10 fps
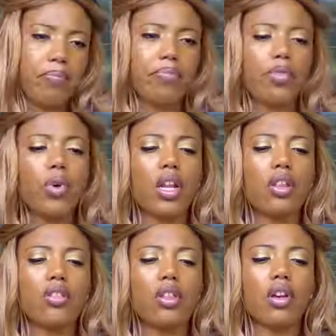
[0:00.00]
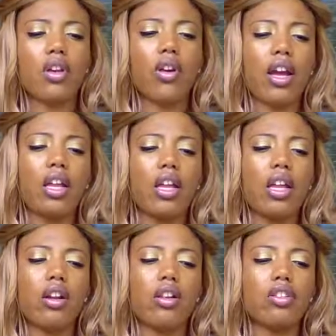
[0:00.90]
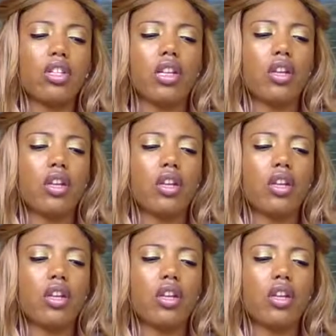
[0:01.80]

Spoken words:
What is the crowning energy?